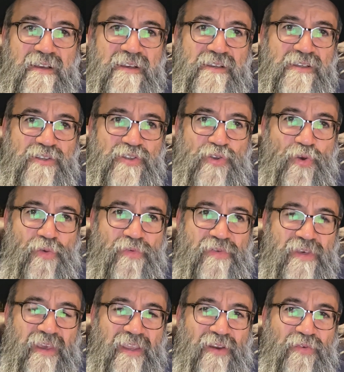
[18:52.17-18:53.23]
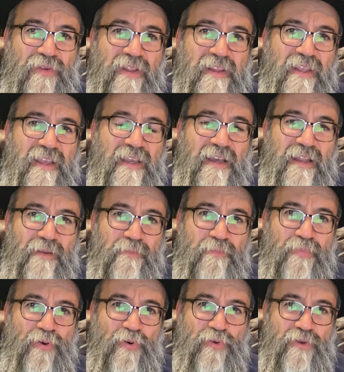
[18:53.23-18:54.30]
So the critical
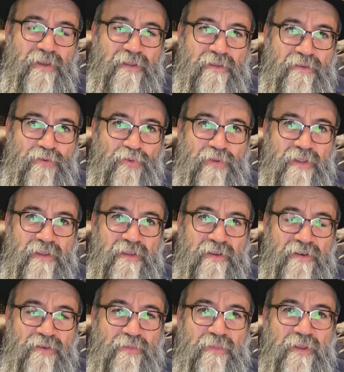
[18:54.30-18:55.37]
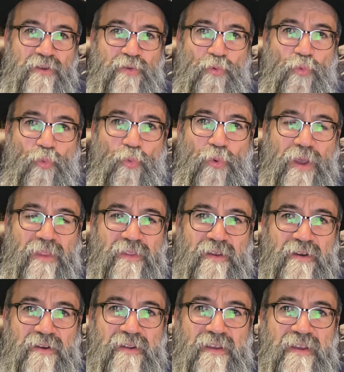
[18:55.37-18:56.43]
point to determine
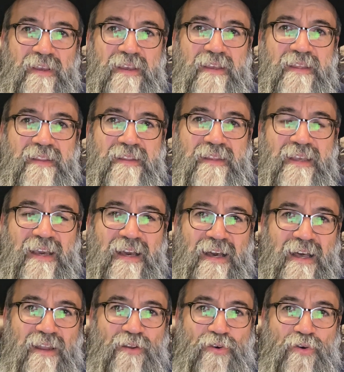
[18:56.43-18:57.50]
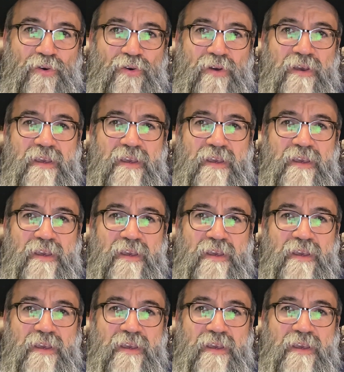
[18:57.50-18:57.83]
whether the challah